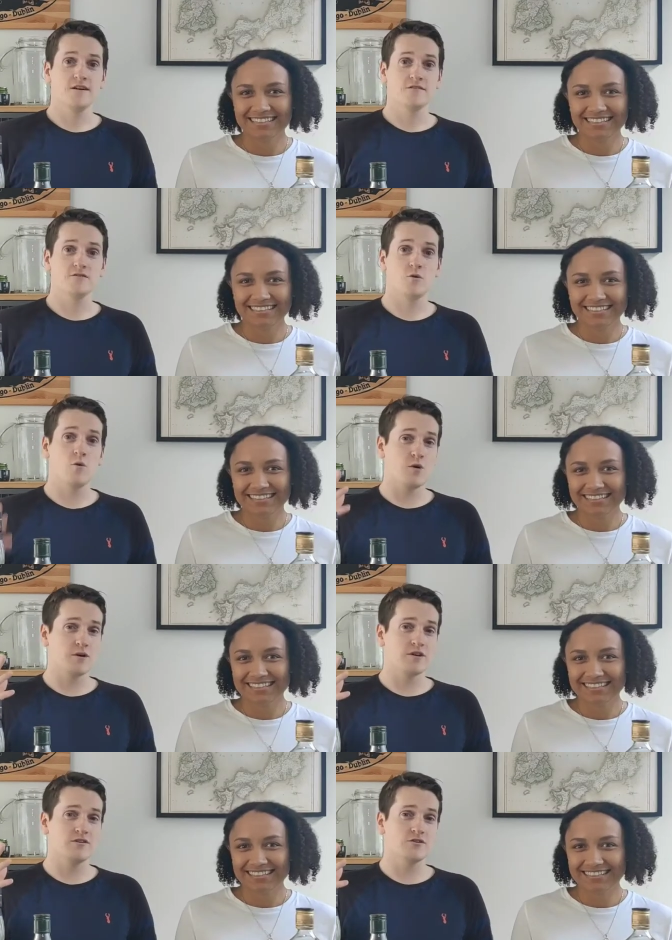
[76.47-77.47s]
Speaker 1: So what
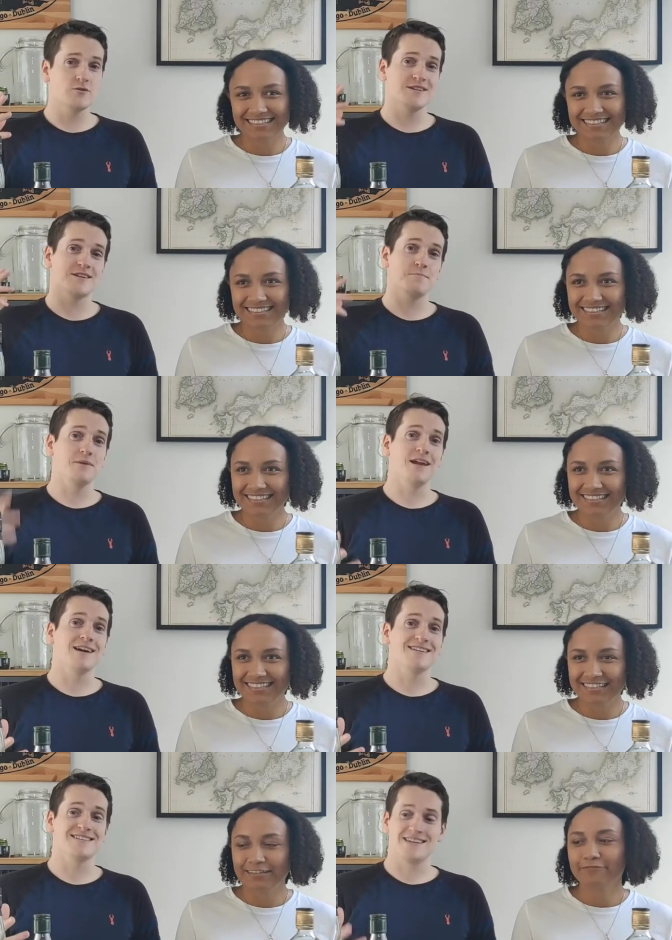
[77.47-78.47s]
we're going to do is a
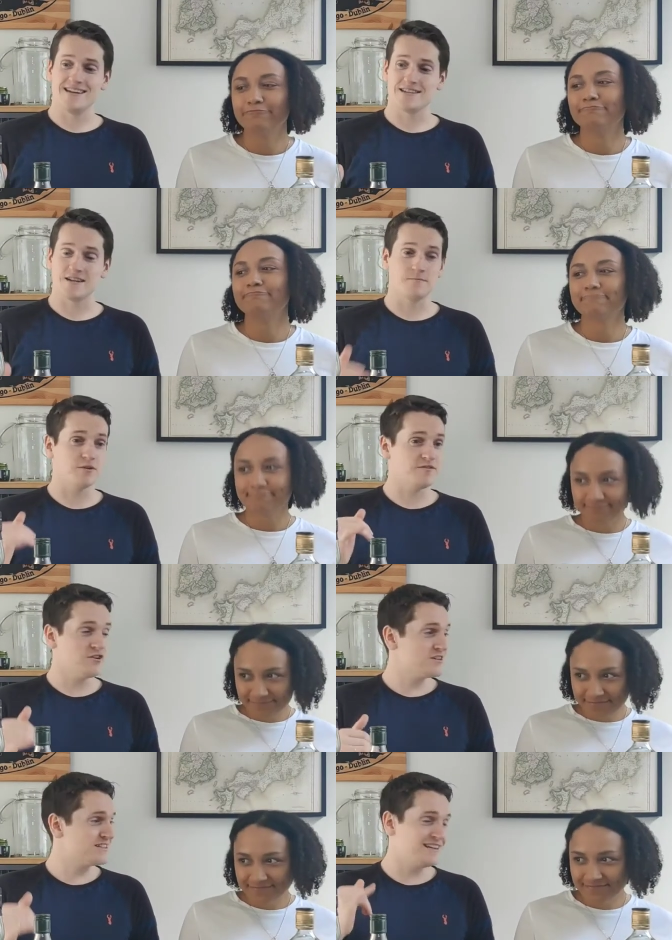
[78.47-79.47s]
blind tasting, but
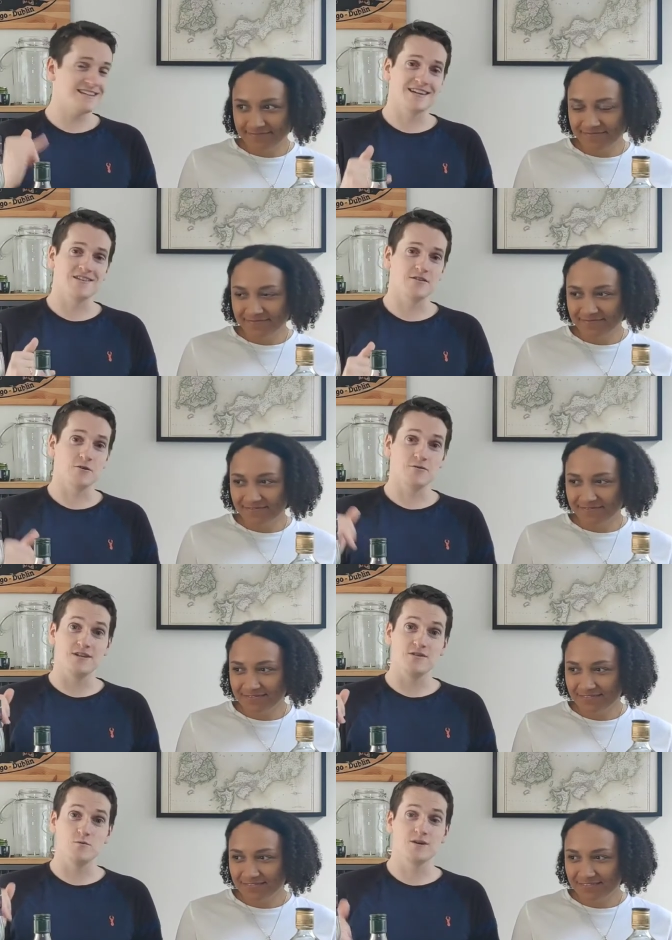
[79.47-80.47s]
first let's get to know
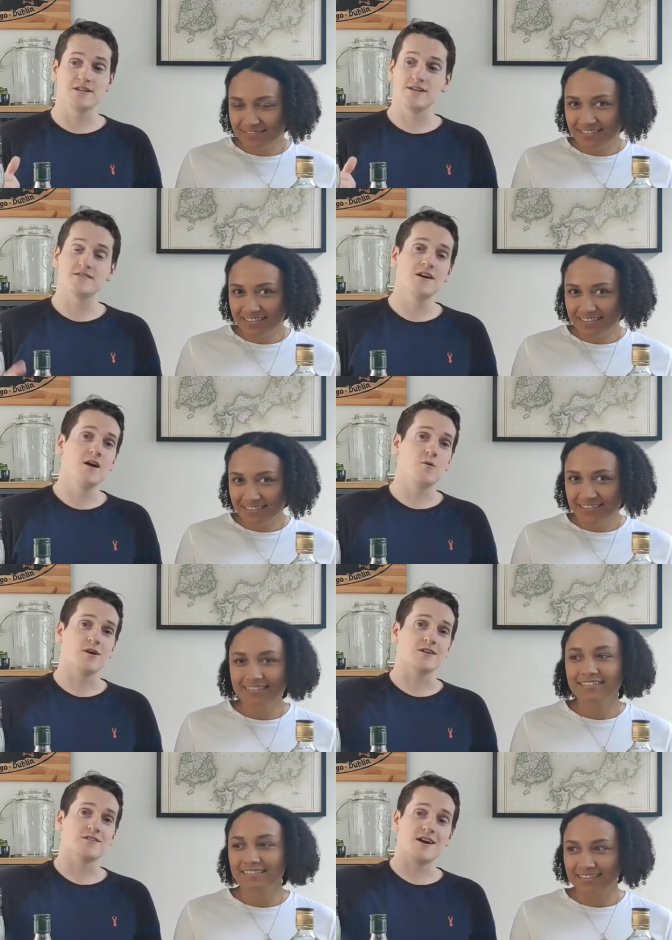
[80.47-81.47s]
these whiskies. We're
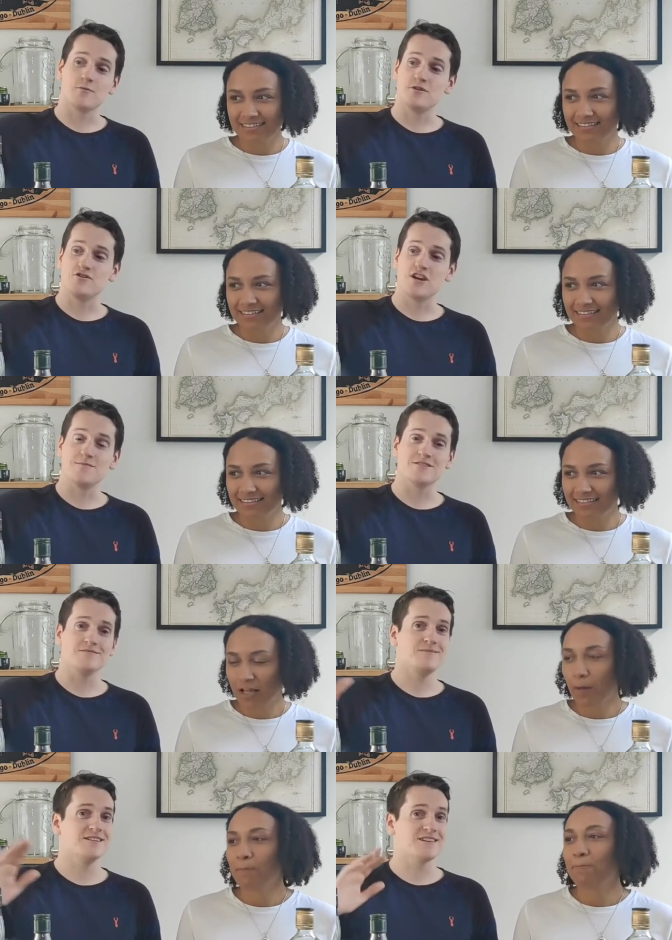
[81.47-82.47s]
going to start with Jameson.
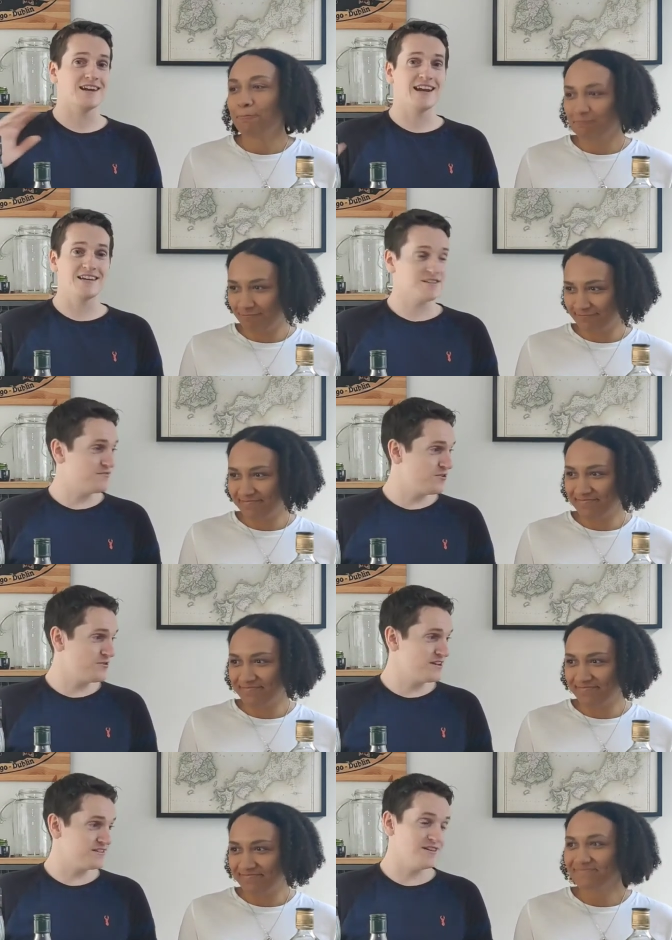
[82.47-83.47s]
It's the classic for a
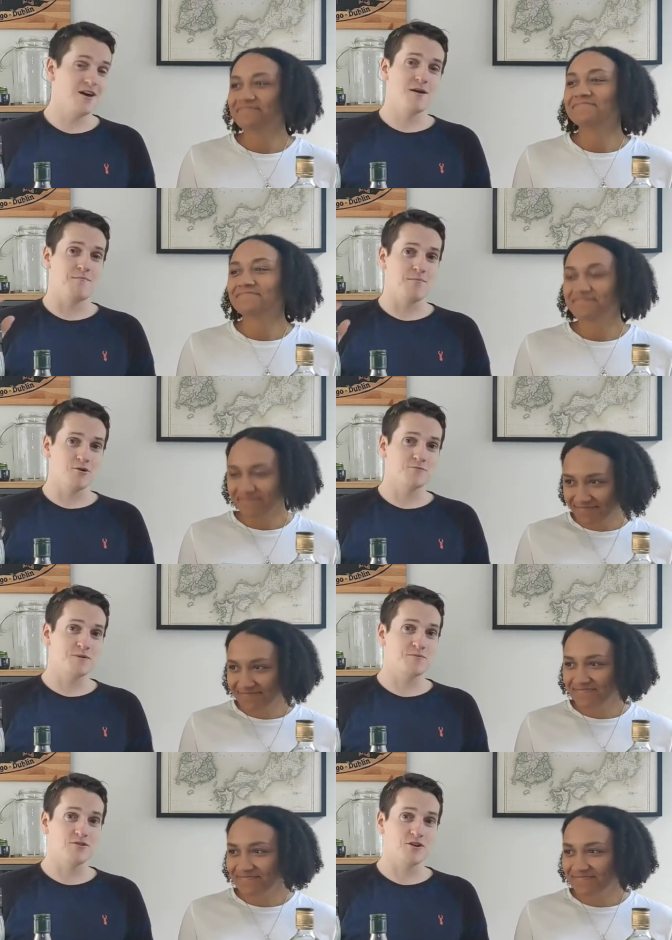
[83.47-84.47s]
reason. Most
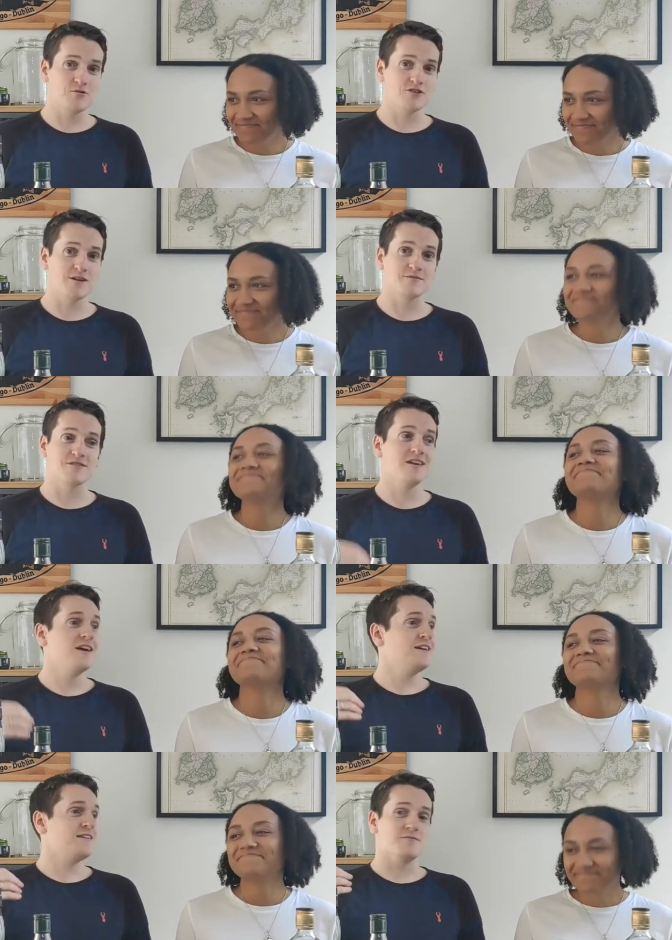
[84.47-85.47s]
people know Jameson.
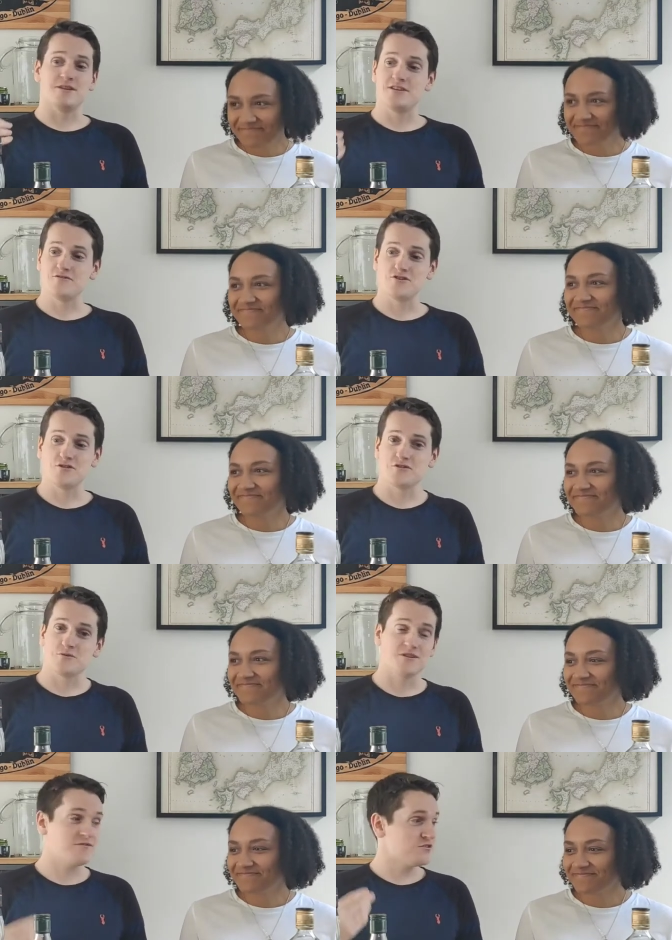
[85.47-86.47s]
They've been introduced
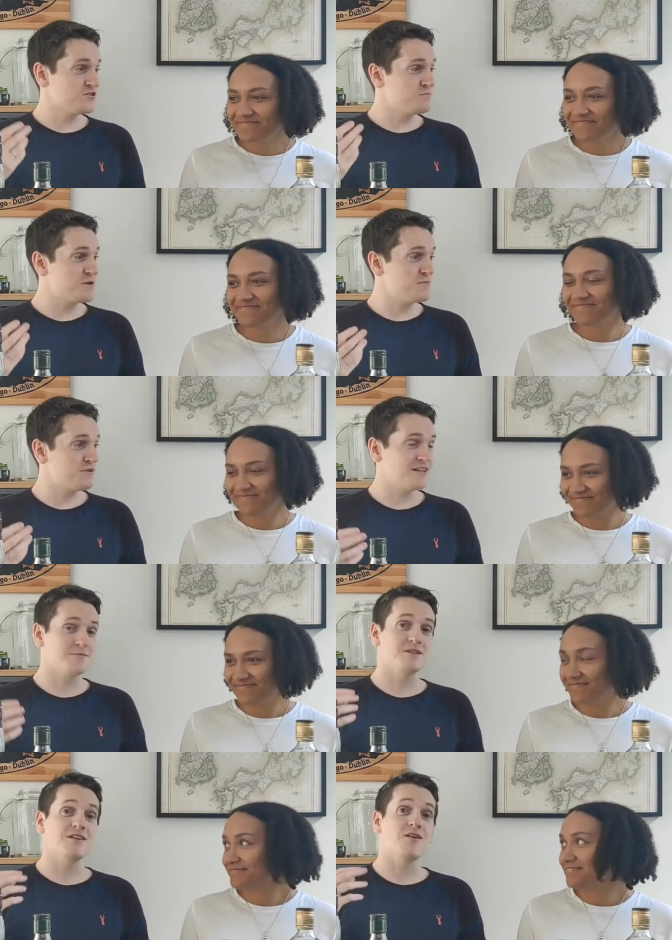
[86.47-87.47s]
to it. For some people,
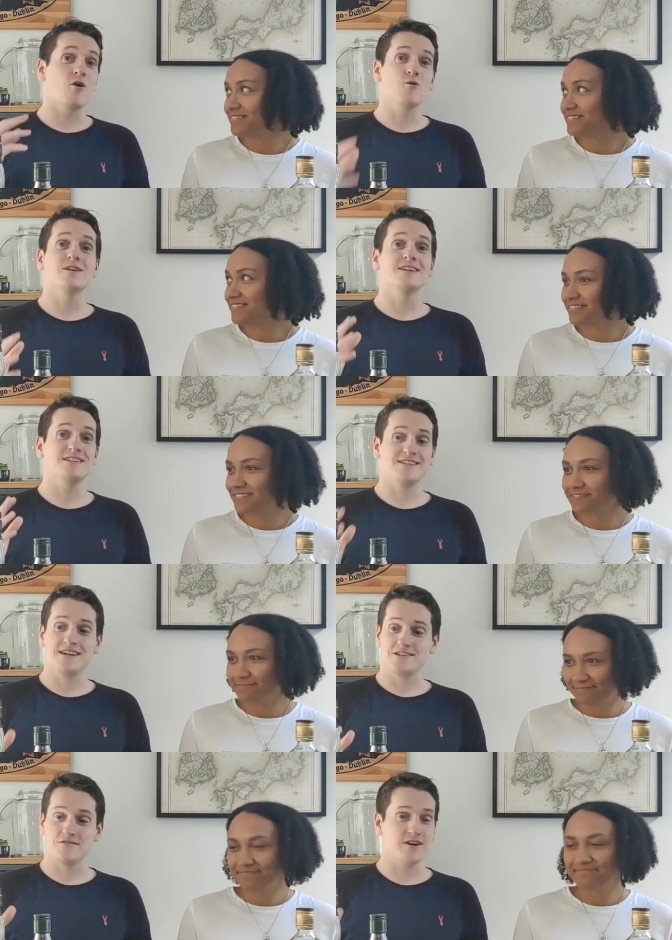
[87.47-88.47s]
it'll be their only
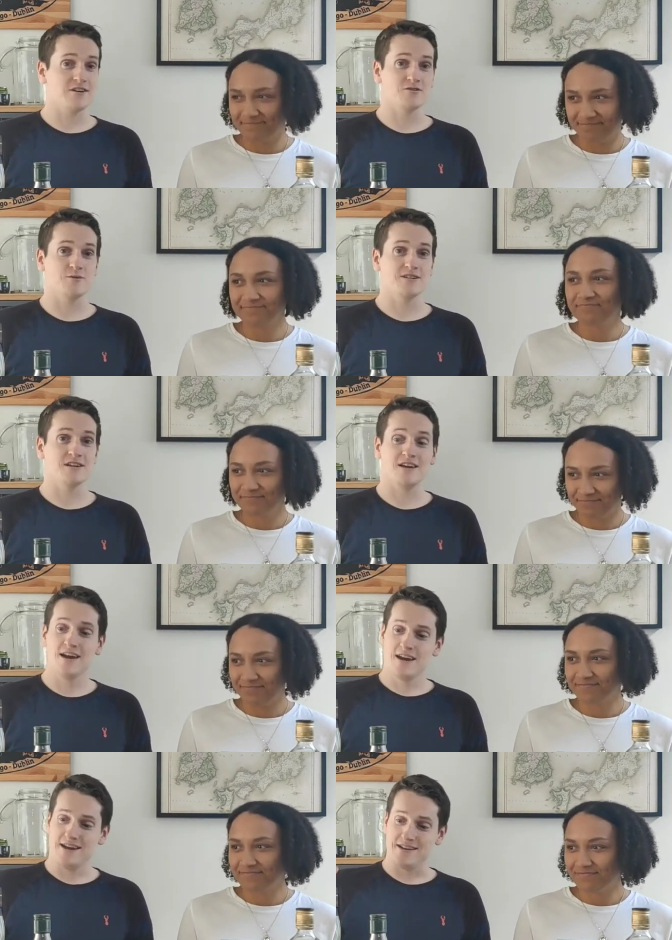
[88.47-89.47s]
taste of Irish whiskey.
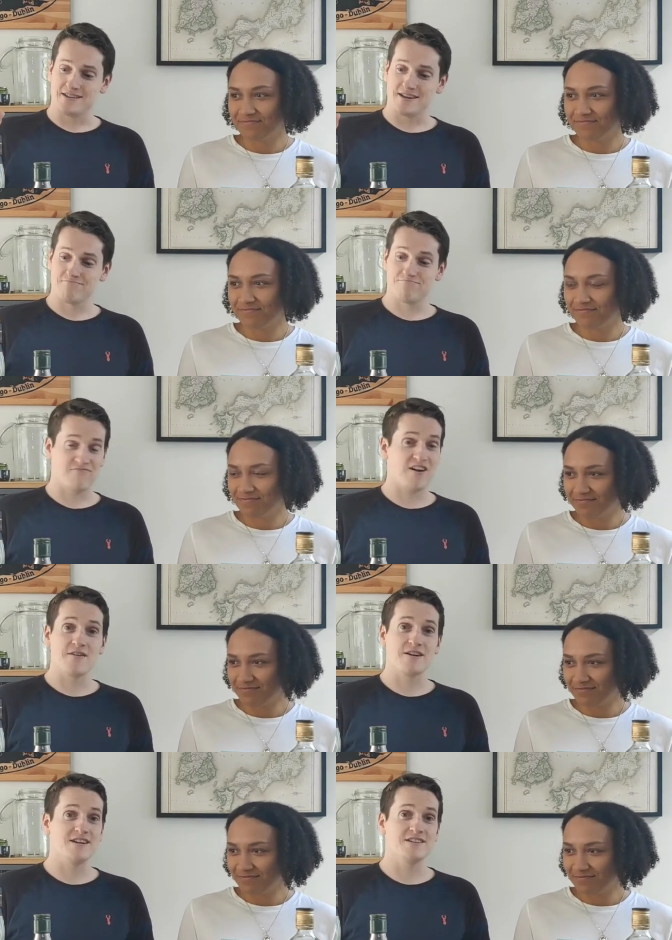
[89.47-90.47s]
It's very